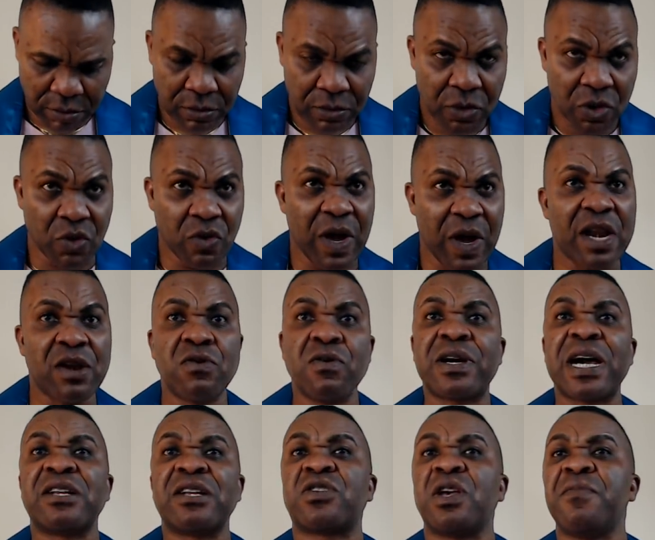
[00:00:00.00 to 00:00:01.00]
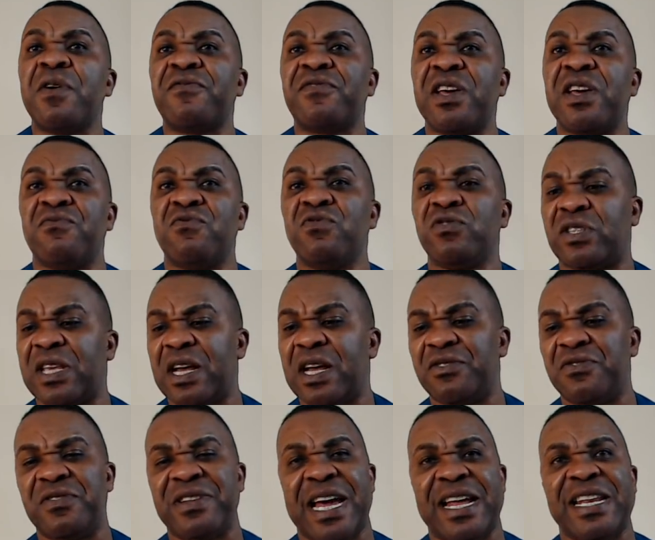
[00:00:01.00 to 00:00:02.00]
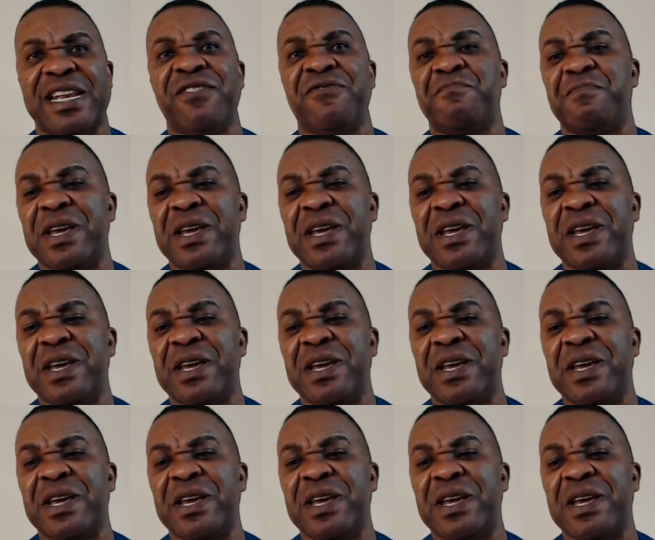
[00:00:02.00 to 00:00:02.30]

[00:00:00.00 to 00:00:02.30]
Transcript: You can look at some of them who tell you that they've